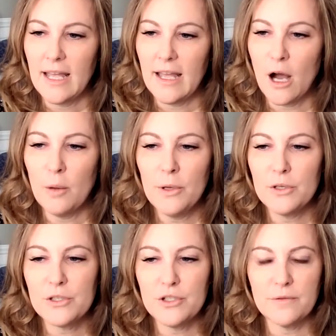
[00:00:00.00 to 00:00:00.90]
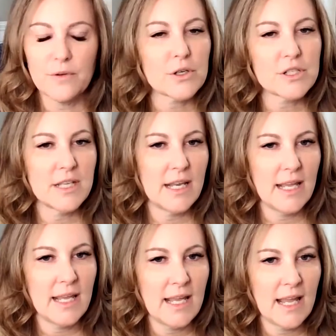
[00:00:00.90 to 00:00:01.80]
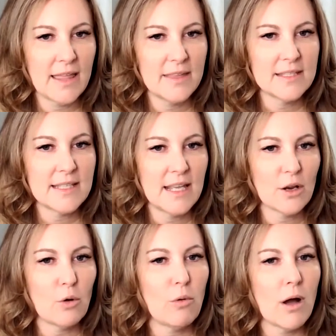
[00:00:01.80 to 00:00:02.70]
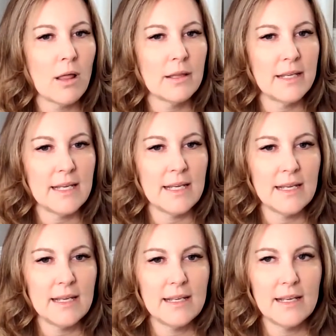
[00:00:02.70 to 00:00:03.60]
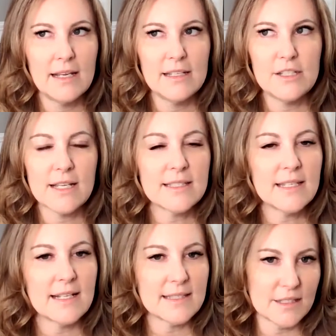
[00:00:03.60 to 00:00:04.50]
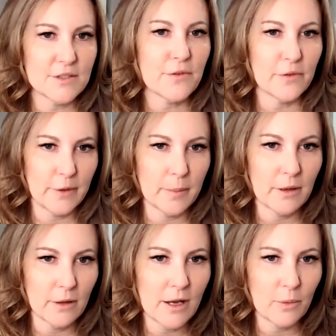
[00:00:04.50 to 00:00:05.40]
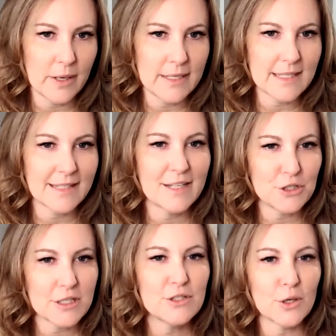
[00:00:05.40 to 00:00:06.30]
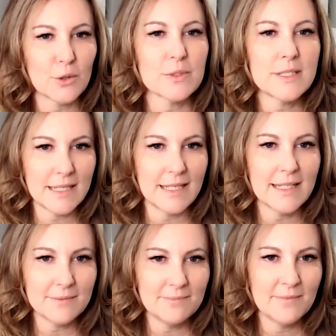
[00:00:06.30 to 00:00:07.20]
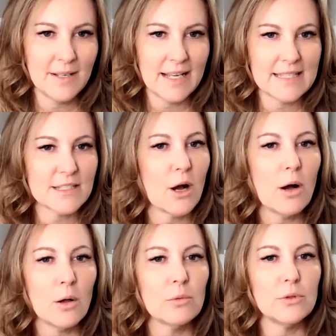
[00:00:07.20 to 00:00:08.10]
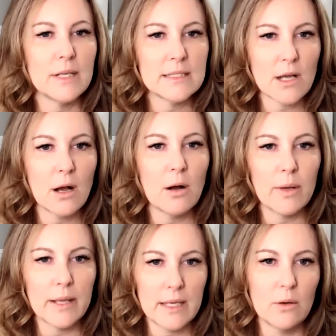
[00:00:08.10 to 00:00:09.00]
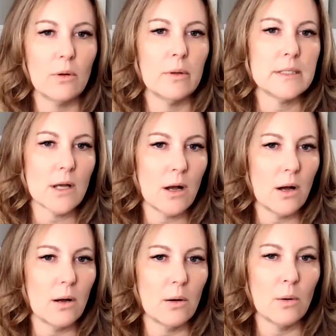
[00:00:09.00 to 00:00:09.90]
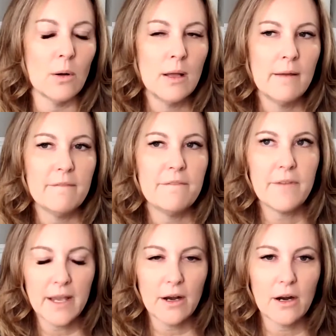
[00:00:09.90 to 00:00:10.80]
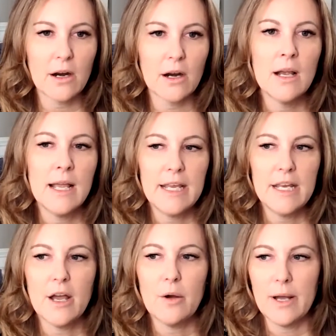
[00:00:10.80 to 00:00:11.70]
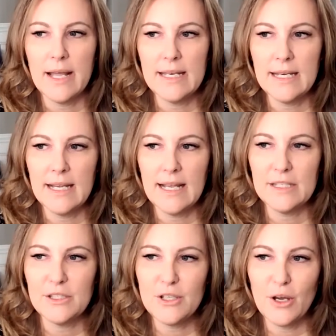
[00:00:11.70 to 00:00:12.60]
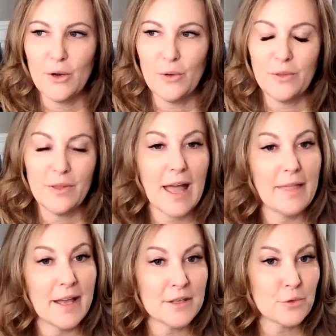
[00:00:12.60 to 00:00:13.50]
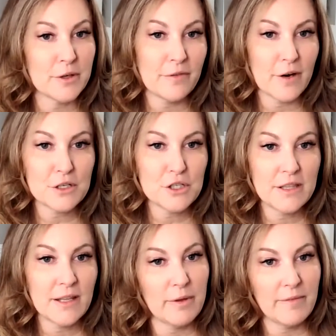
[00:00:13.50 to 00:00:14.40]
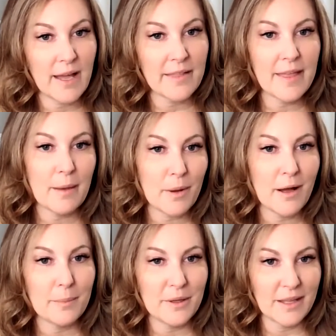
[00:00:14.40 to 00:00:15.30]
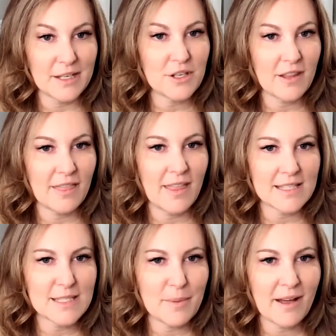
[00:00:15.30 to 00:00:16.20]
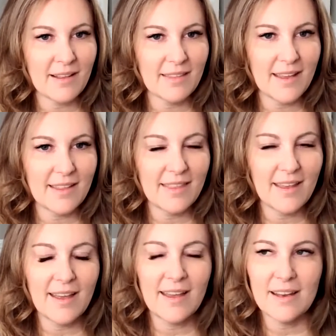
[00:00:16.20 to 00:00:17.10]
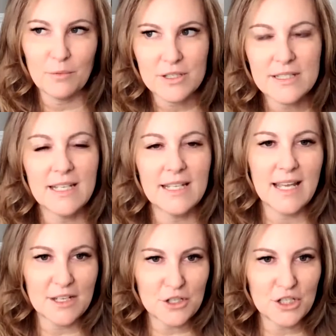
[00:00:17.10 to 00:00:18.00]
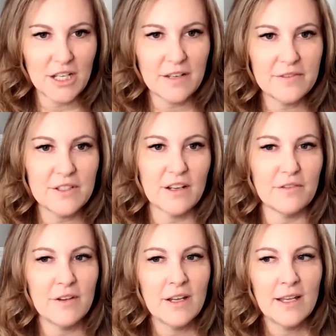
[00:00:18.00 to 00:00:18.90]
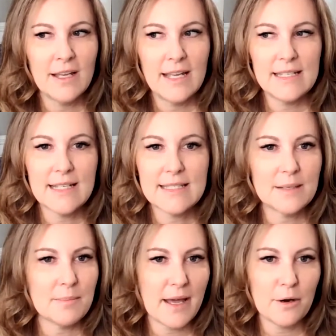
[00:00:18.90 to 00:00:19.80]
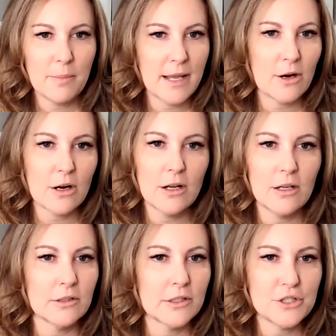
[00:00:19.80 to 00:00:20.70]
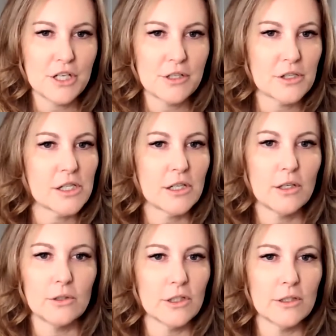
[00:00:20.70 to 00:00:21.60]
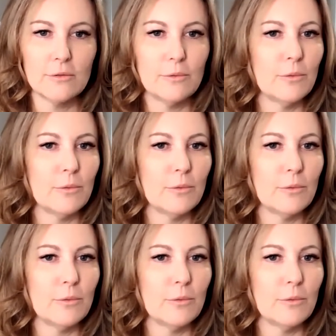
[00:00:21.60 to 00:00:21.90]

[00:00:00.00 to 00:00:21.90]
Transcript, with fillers: almost diversity and this inequality doesn't exist for them in a lot of ways. Like they just don't see it. It's all it's all equal. It's all fair. You know, and and so that's refreshing that we've got that population that thinks about it like that, and we're seeing that shift of it doesn't matter make or color, gender or